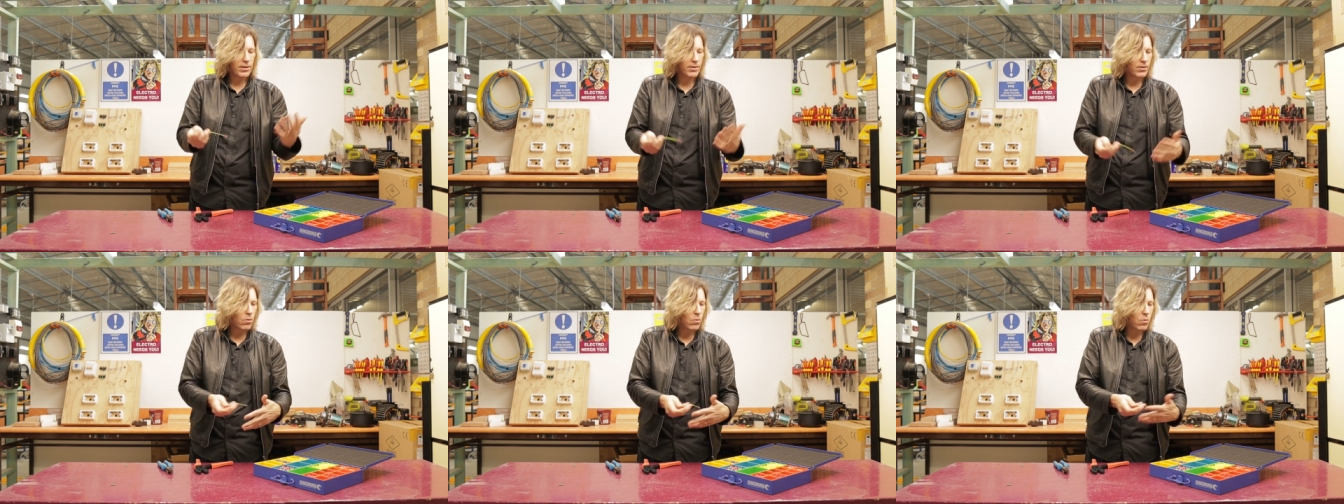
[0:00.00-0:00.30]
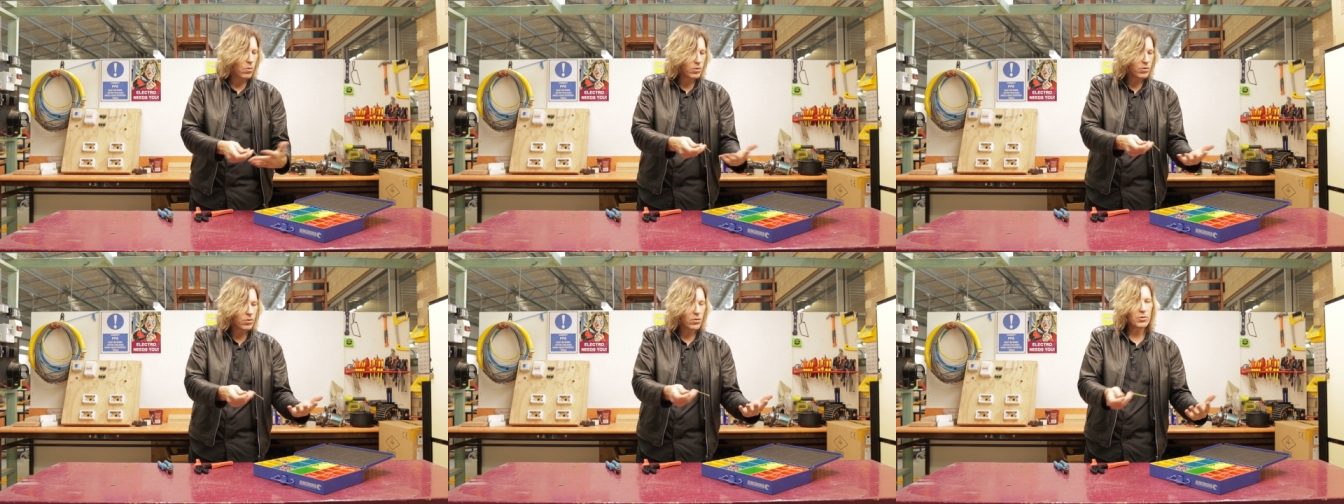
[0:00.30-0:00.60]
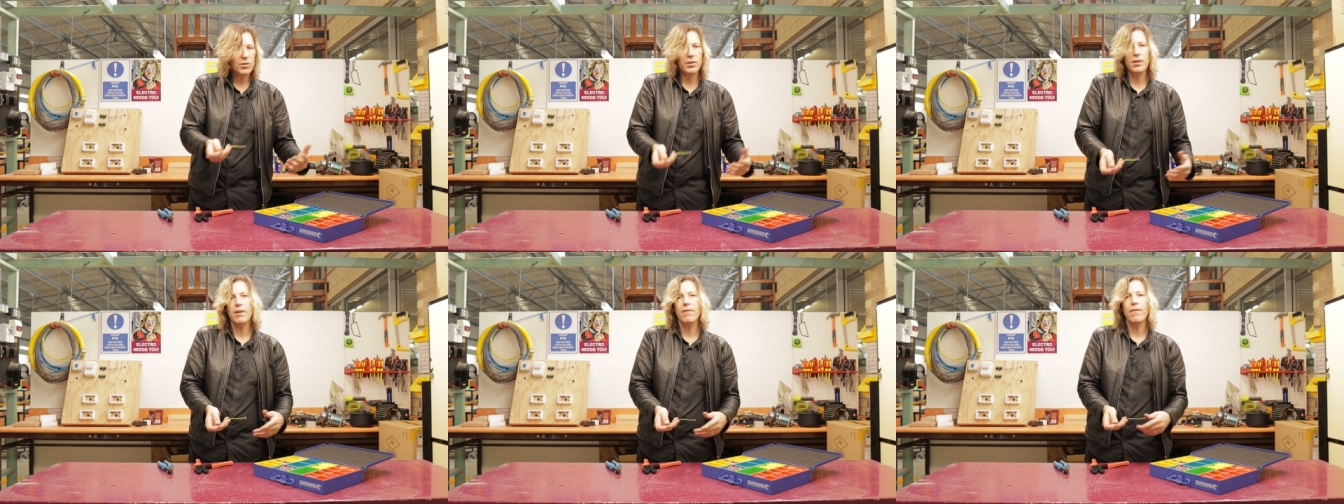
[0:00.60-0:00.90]
There's all
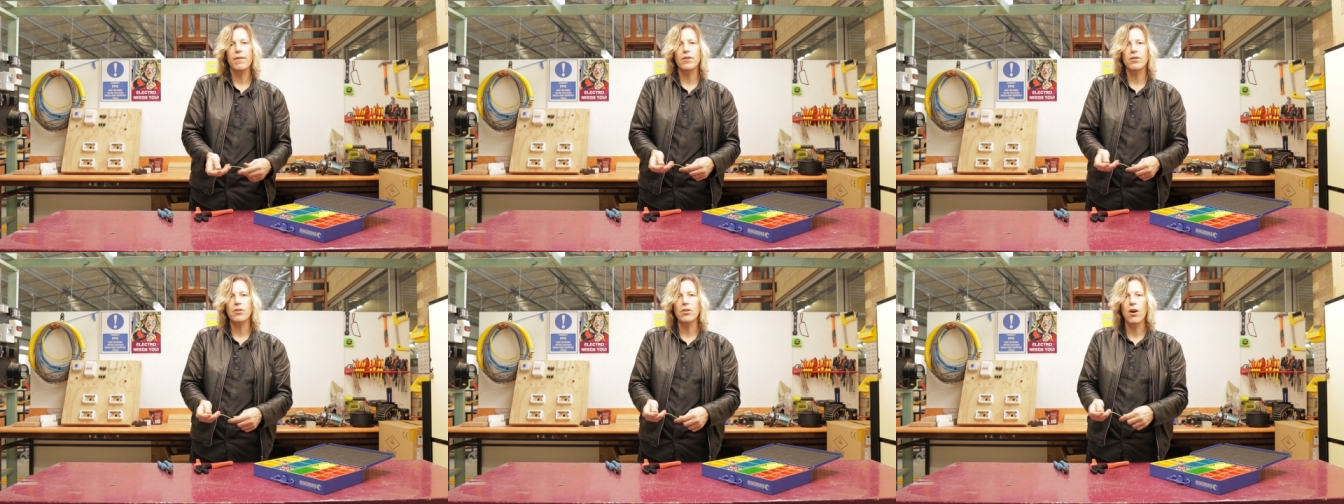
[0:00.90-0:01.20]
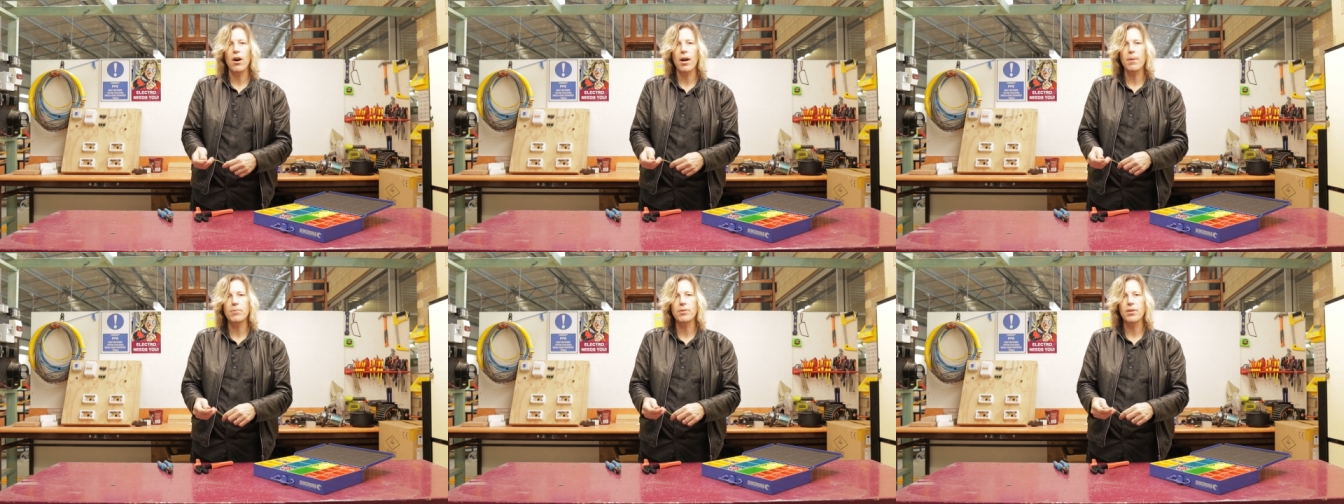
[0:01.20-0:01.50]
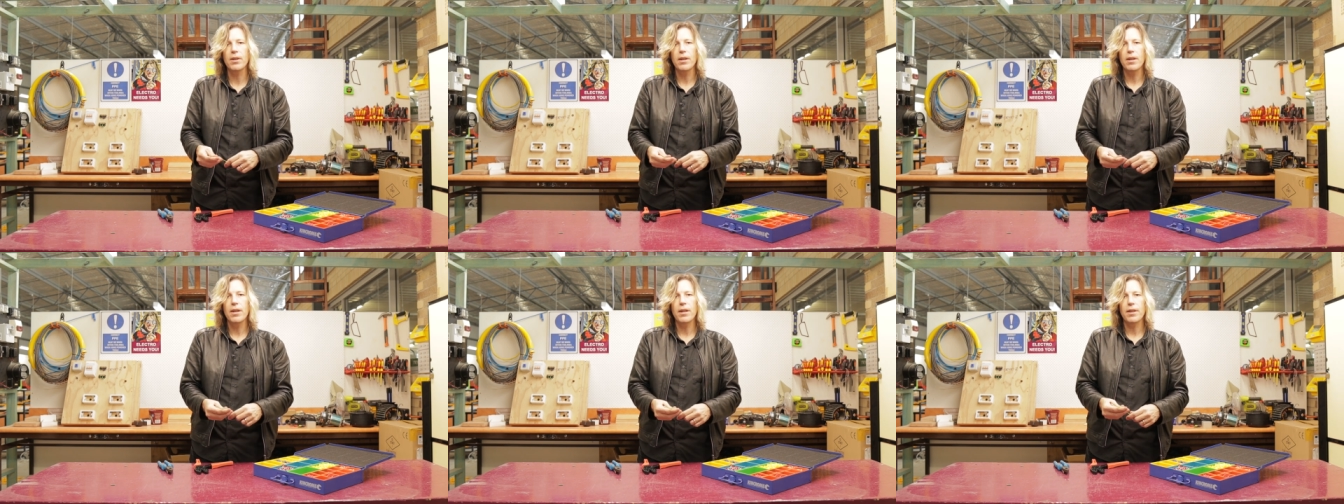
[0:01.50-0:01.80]
sorts of different
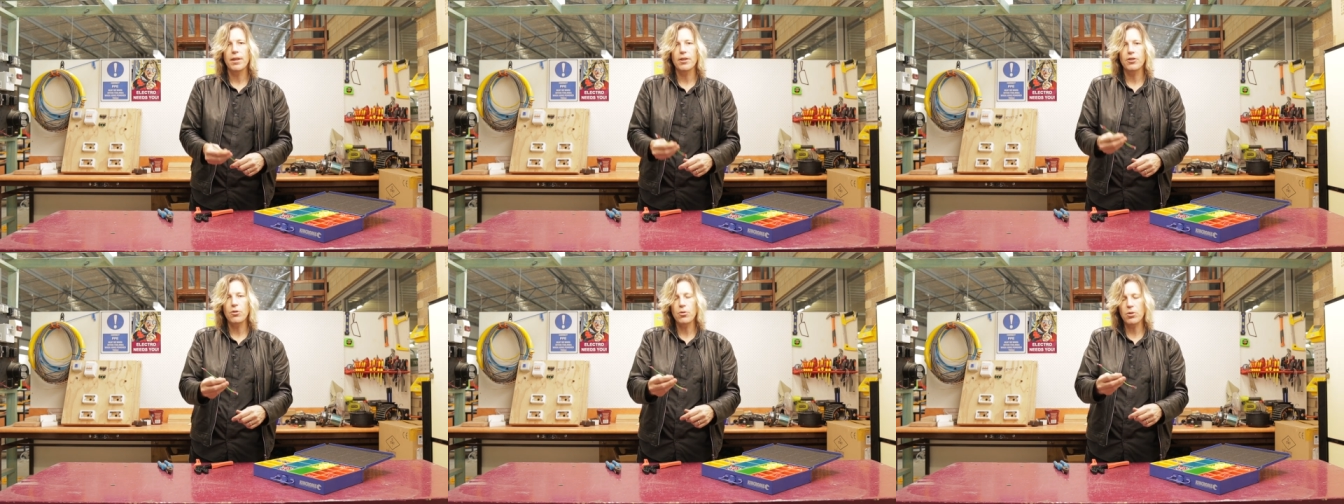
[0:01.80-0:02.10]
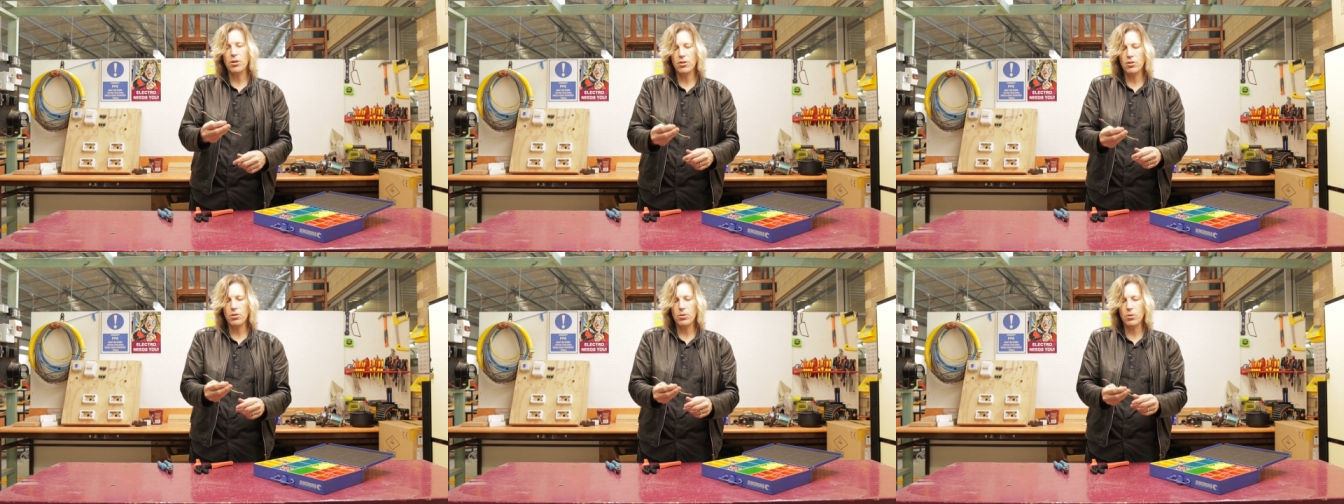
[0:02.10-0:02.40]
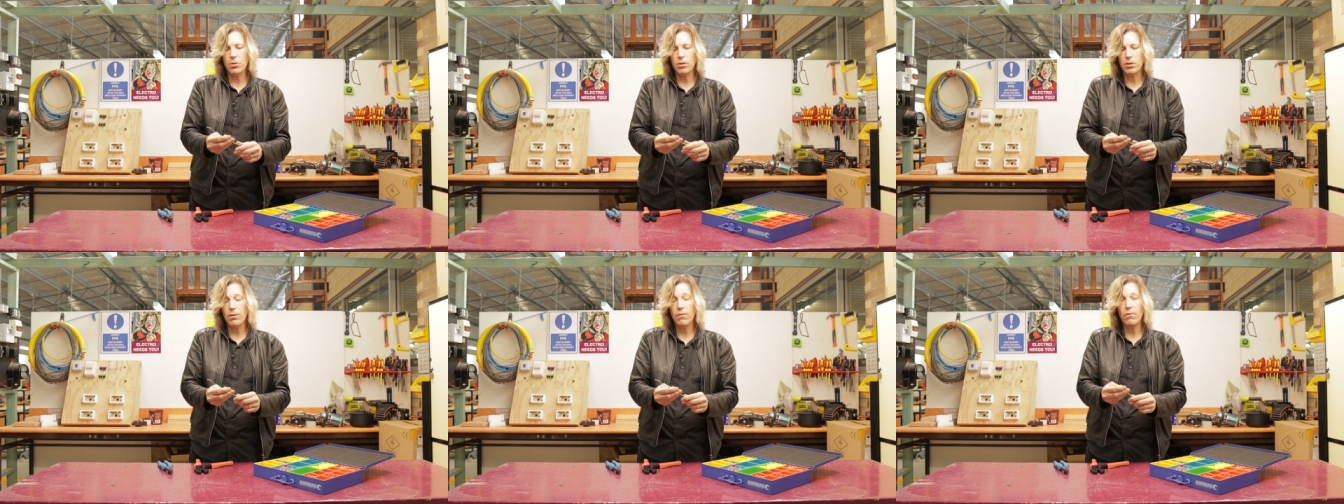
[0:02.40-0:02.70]
types that you can
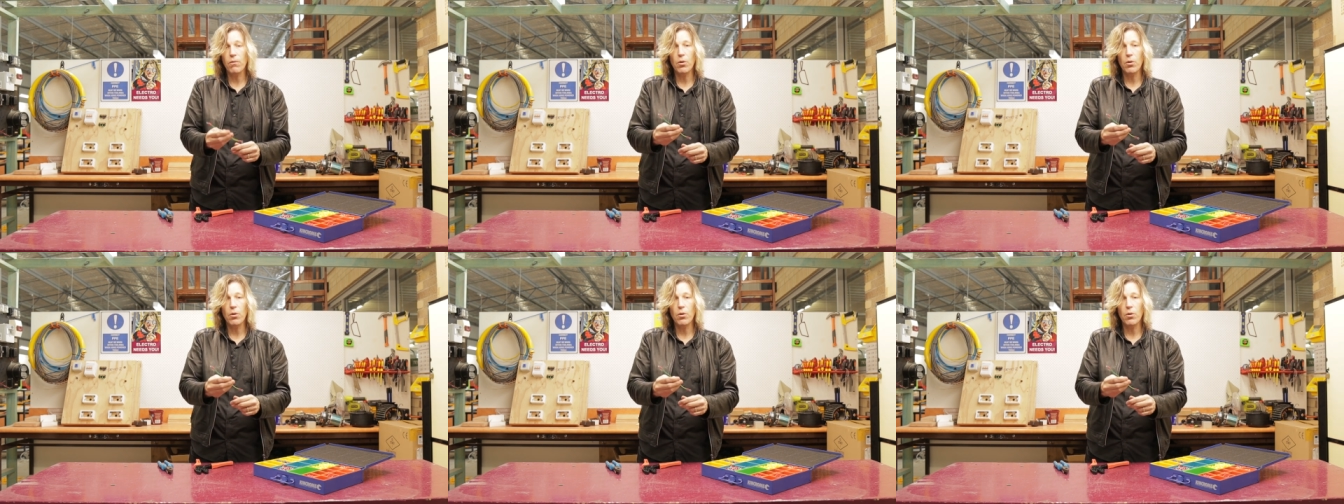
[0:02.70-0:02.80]
use